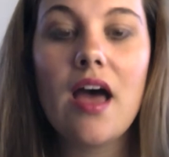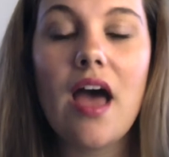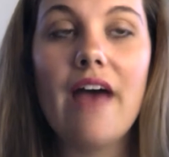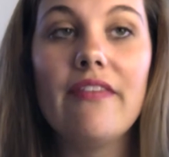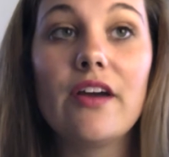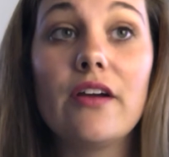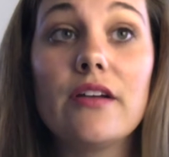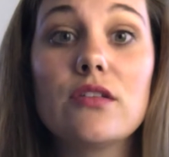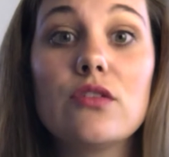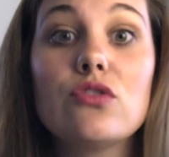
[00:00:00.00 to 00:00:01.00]
and there
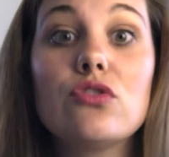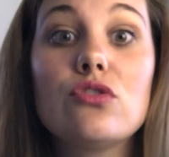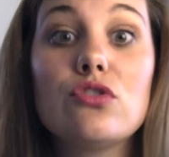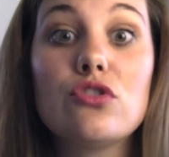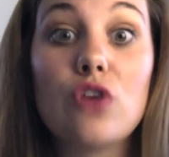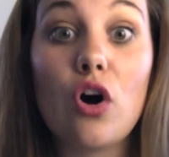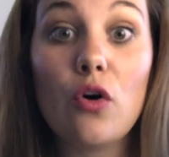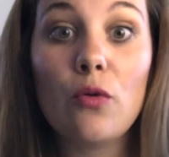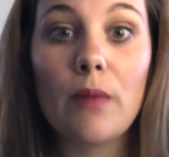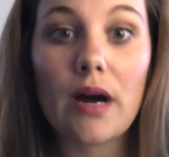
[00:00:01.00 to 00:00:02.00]
is
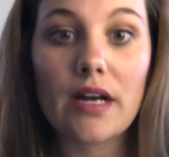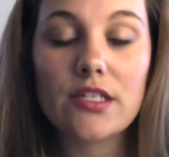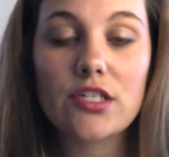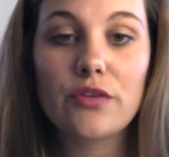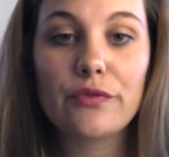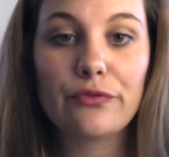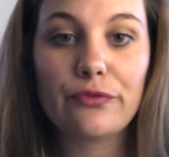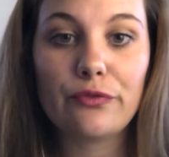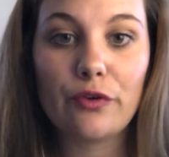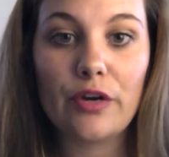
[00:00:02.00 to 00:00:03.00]
so much
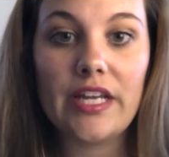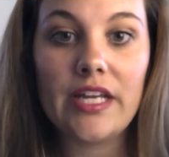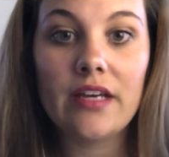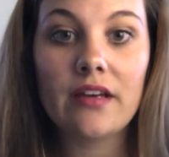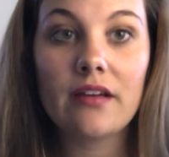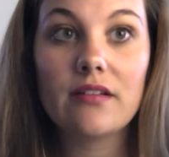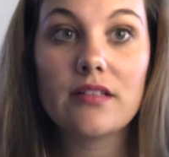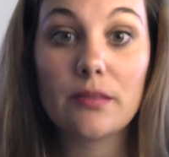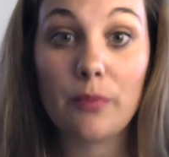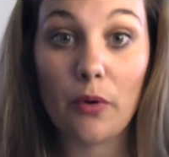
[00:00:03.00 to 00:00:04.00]
free
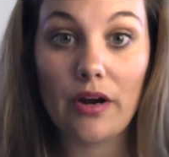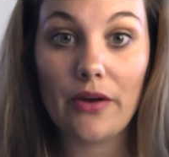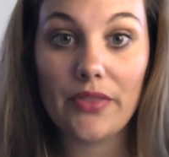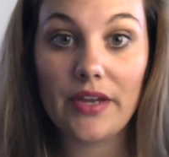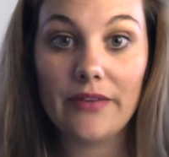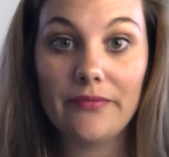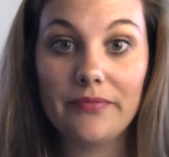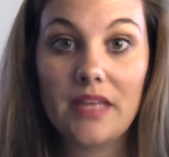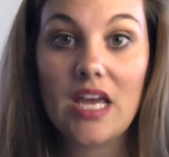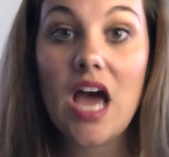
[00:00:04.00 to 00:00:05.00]
support out there.
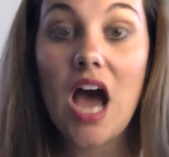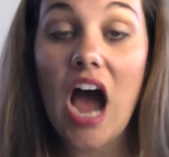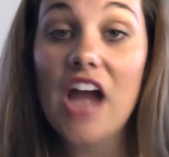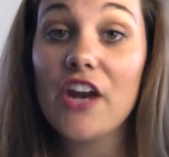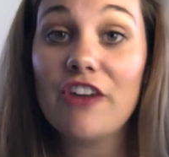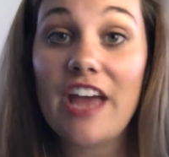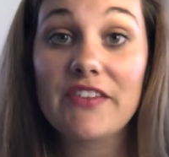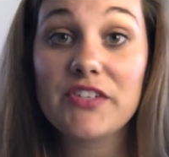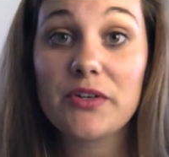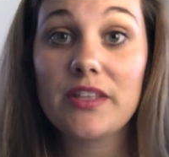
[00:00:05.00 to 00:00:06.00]
I don't
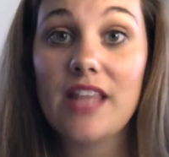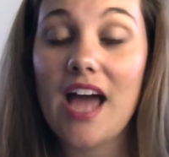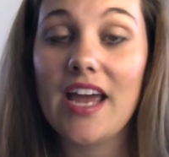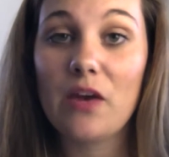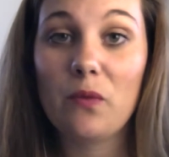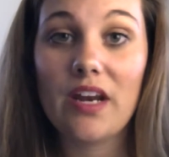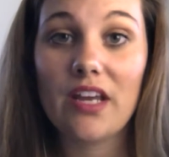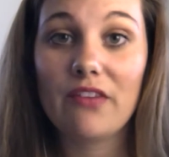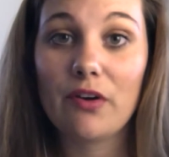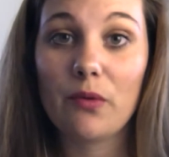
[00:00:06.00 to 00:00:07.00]
have to rely on
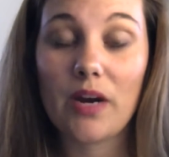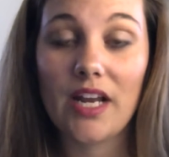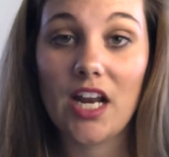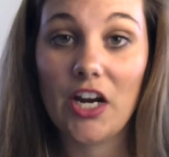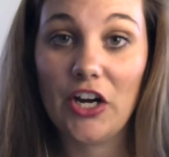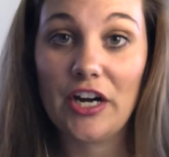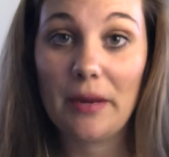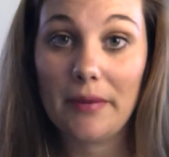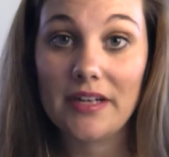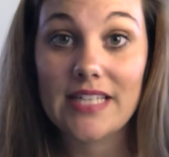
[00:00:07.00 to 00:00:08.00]
waiting for a 1-800
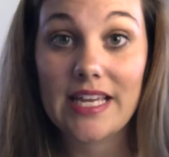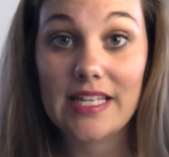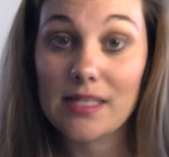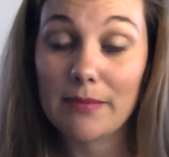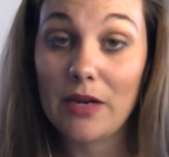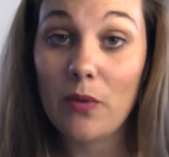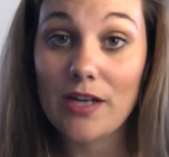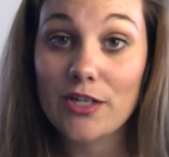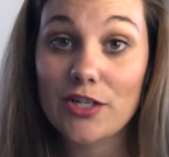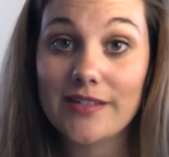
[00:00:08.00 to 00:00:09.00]
number to answer my
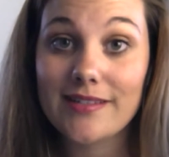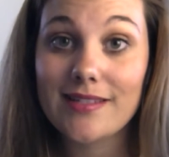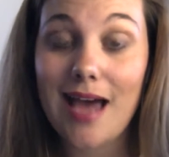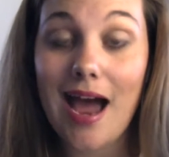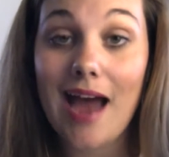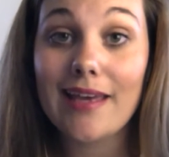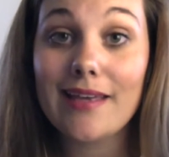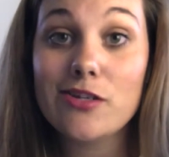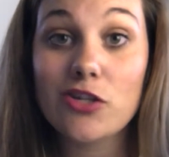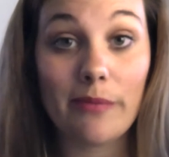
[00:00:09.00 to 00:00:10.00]
questions. I
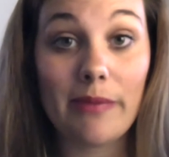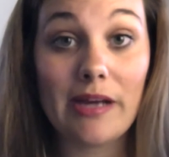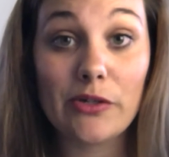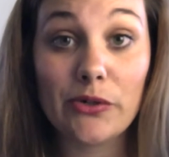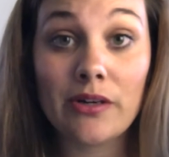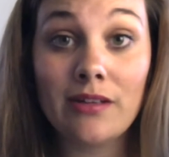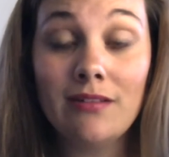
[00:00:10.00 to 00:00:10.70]
can jump on Google,